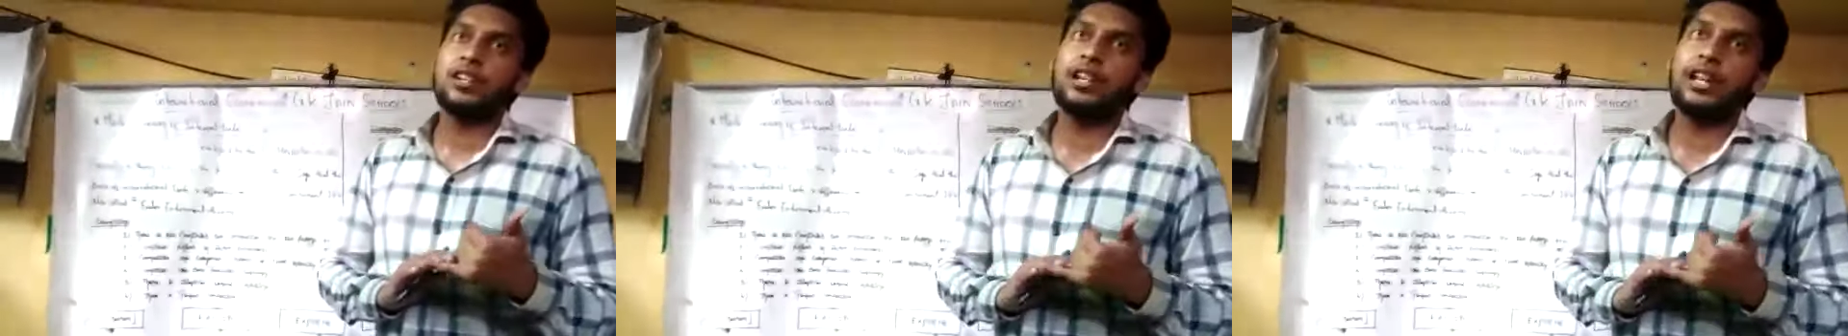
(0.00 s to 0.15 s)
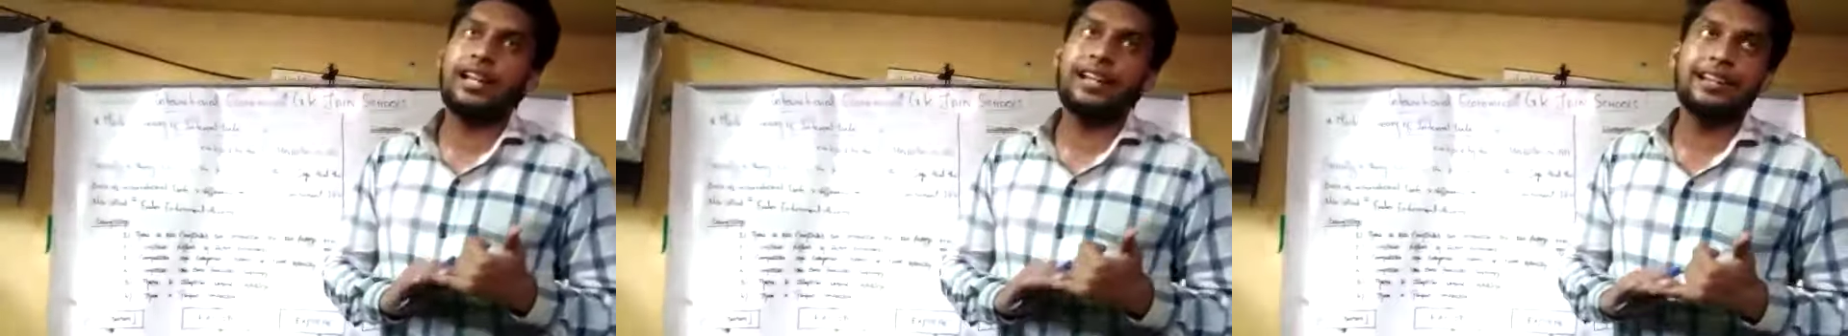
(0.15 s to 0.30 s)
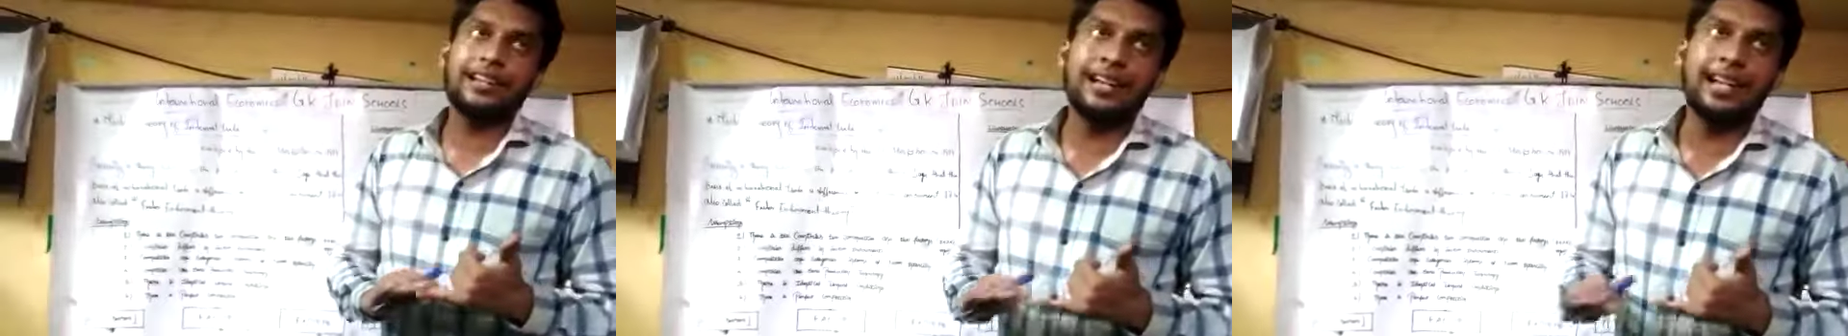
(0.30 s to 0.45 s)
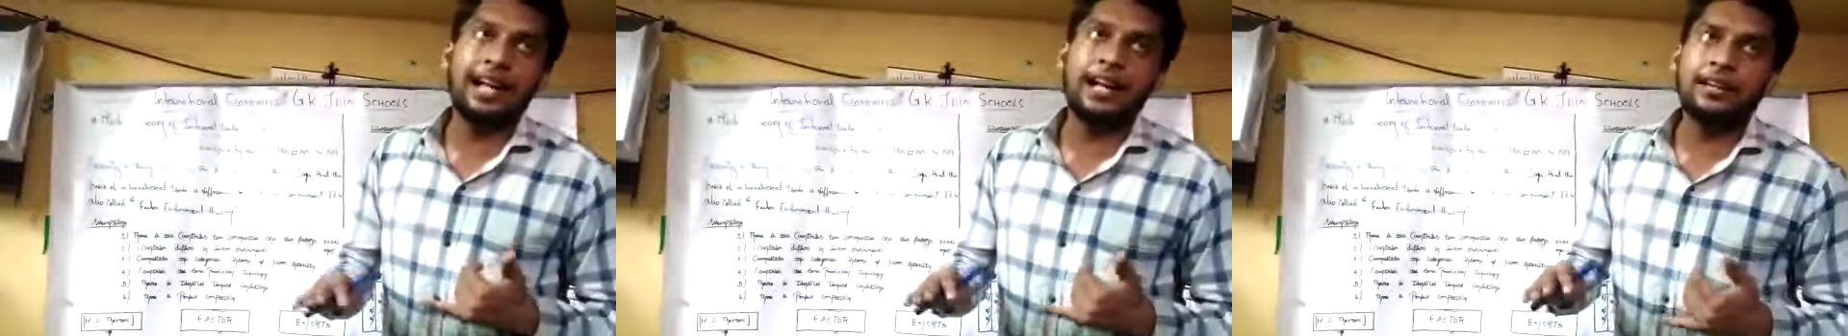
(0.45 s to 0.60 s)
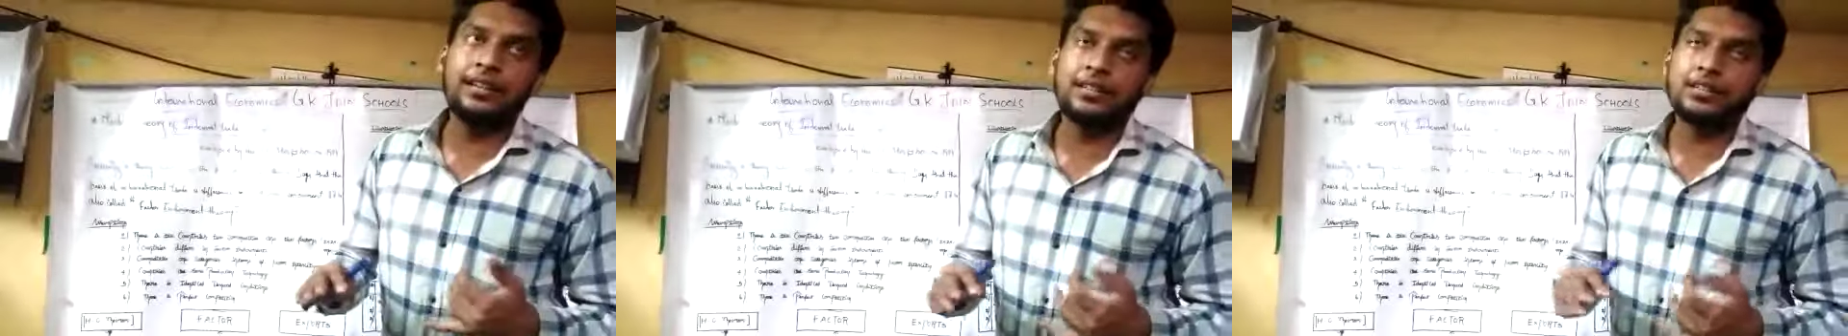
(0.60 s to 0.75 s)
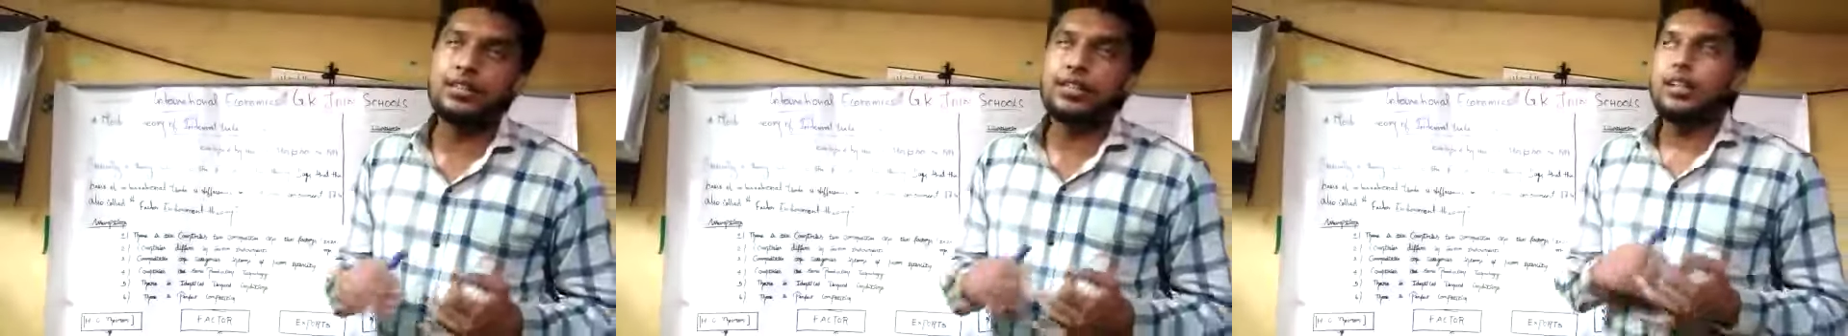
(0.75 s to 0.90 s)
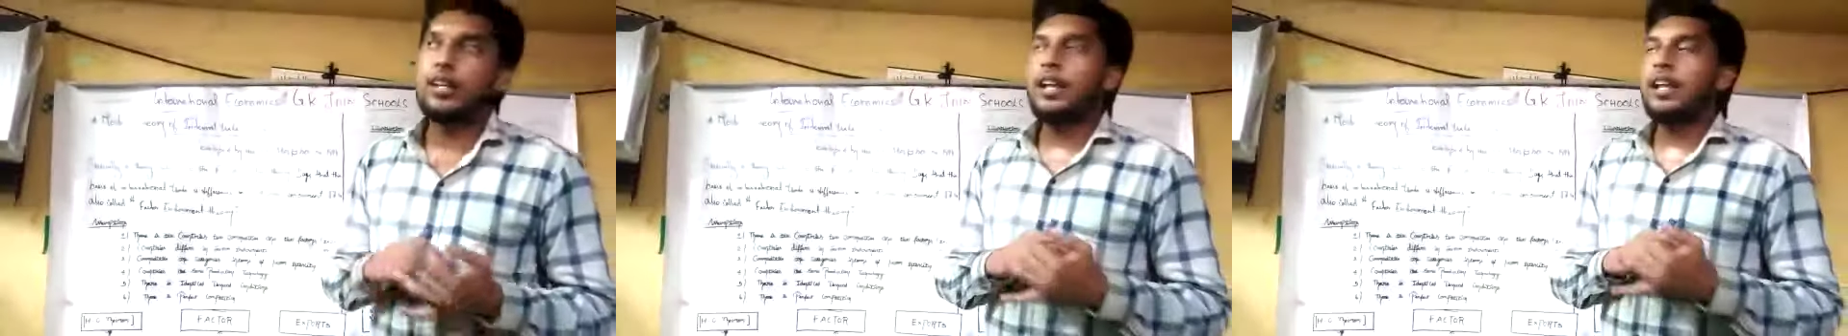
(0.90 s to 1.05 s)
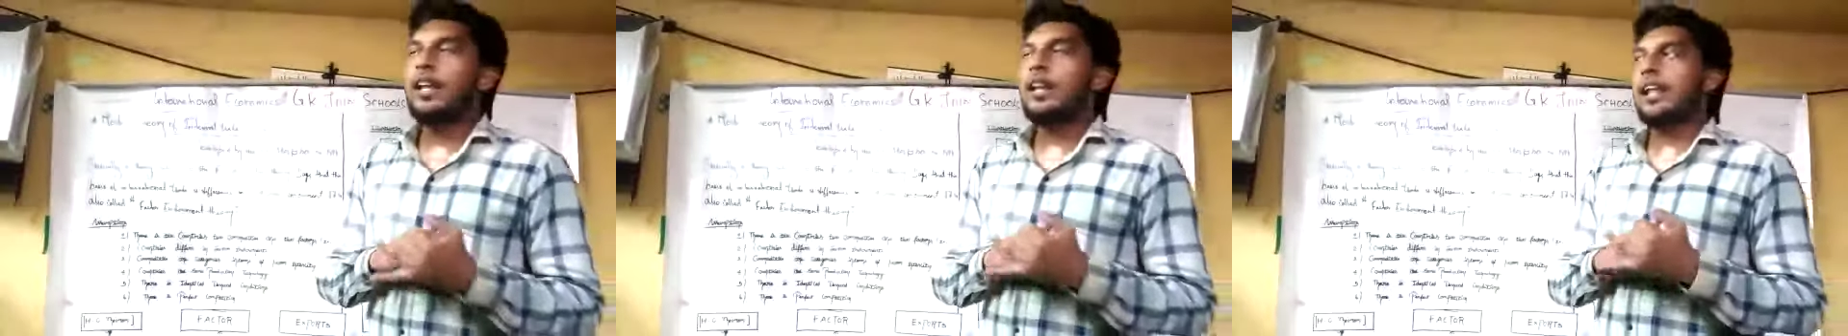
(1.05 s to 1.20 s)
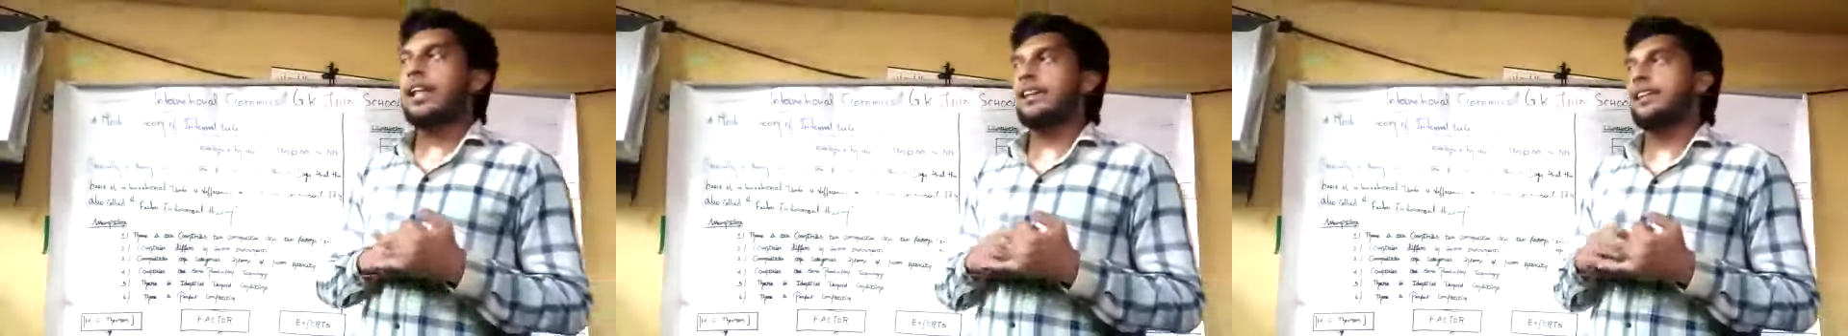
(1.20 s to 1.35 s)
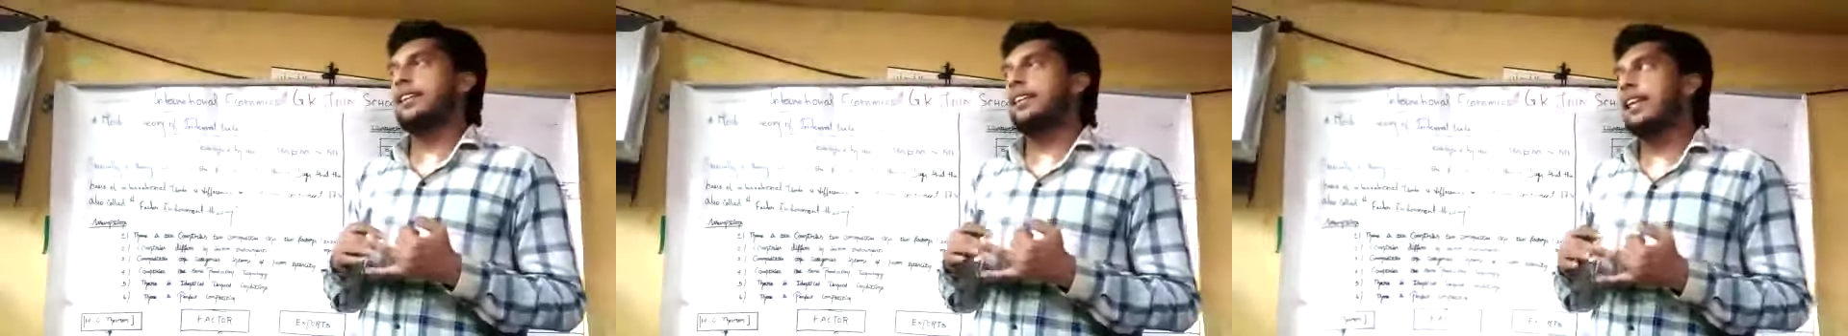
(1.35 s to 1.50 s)
like land,
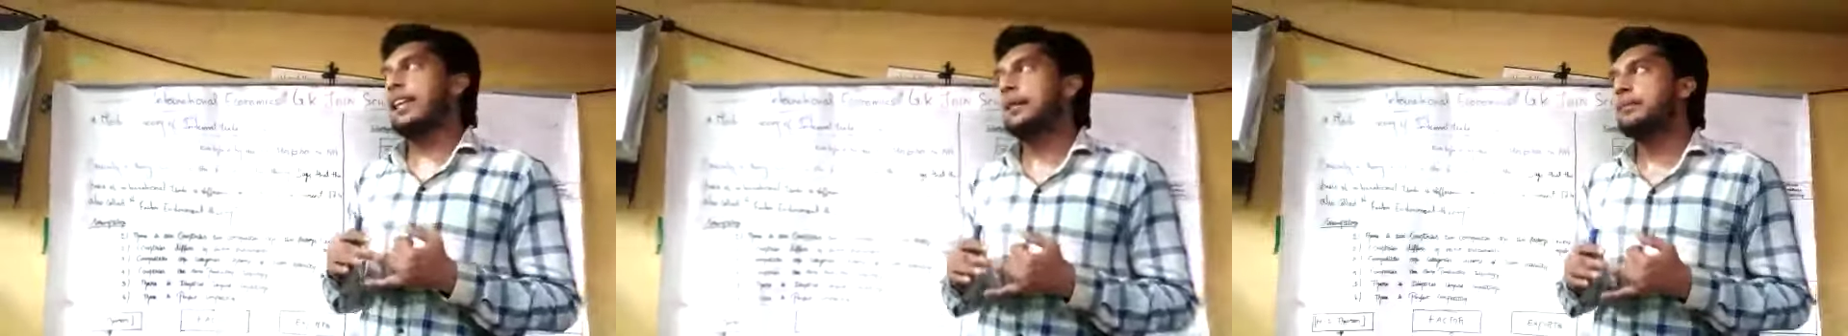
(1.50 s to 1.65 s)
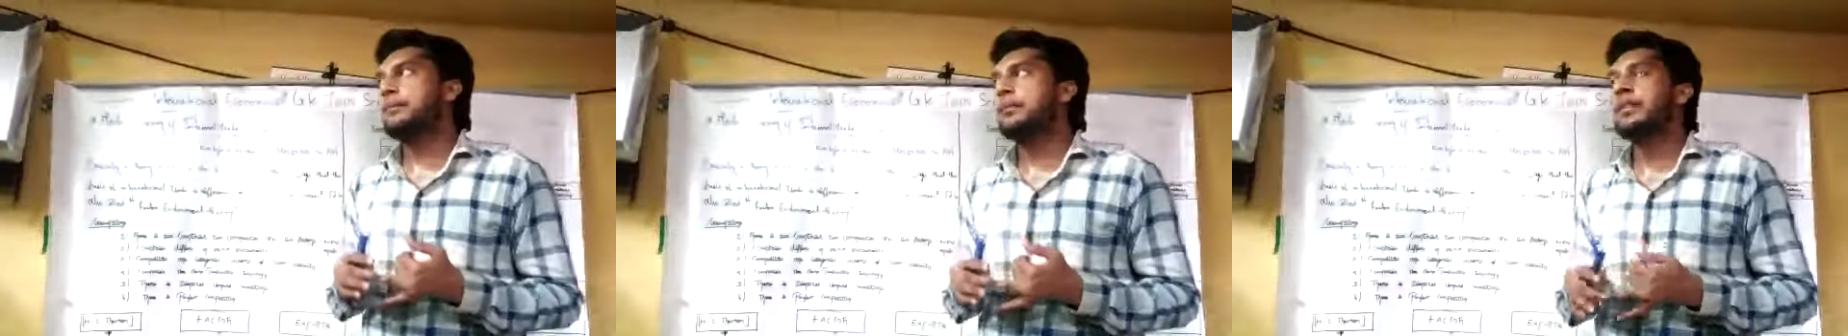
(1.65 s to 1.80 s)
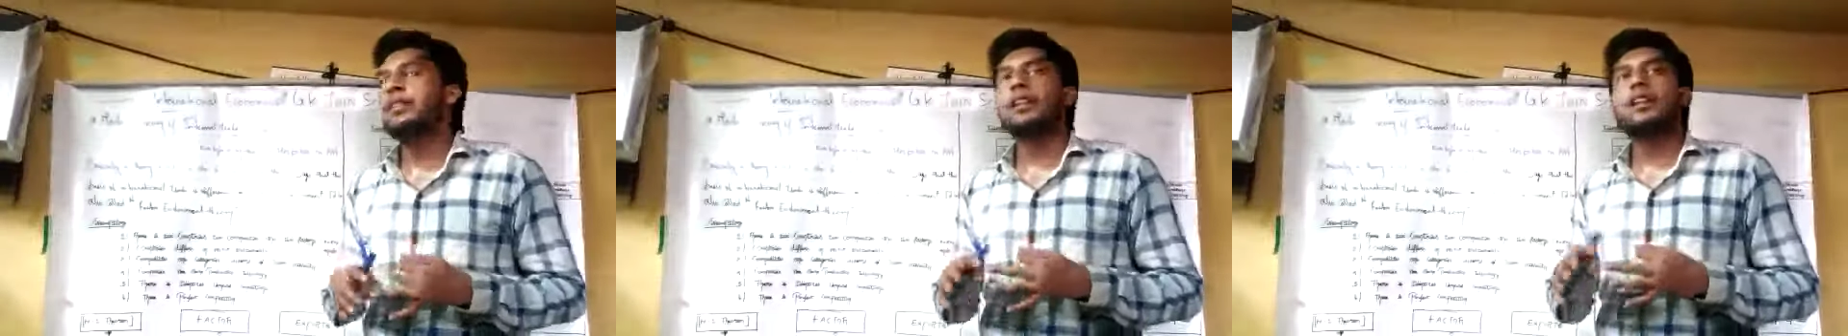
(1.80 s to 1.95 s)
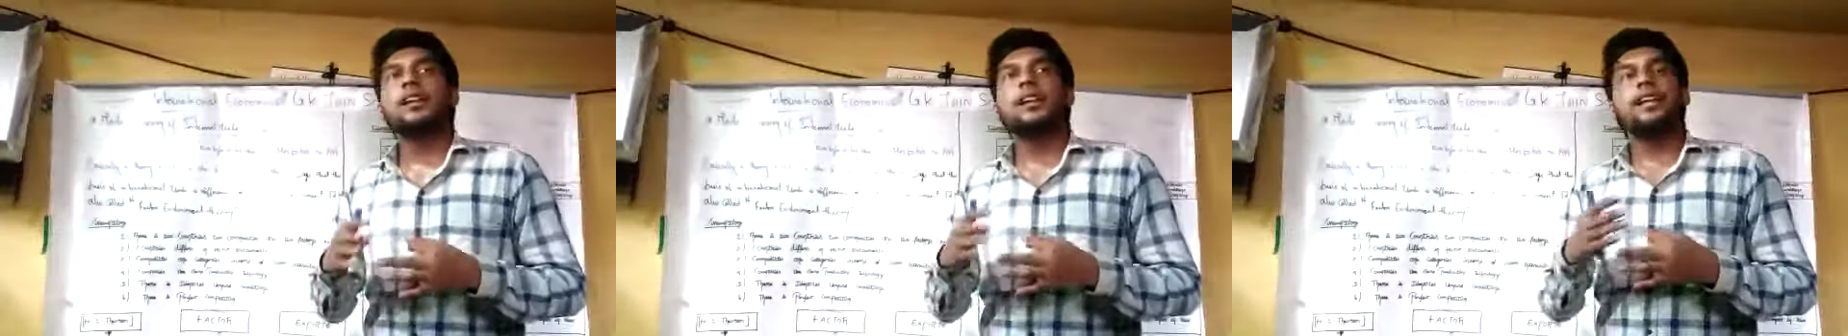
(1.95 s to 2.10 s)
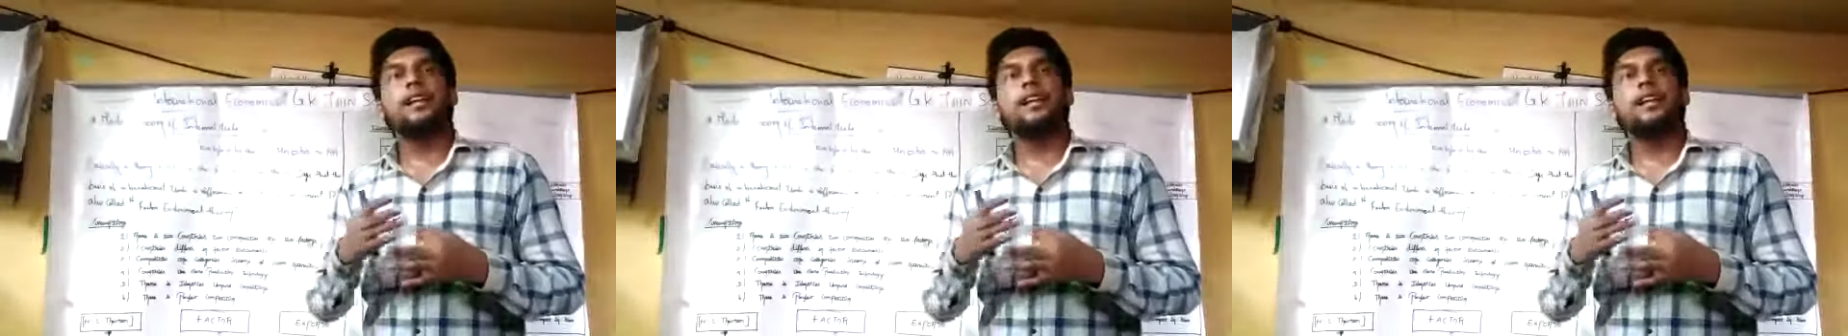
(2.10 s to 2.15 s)
like labor,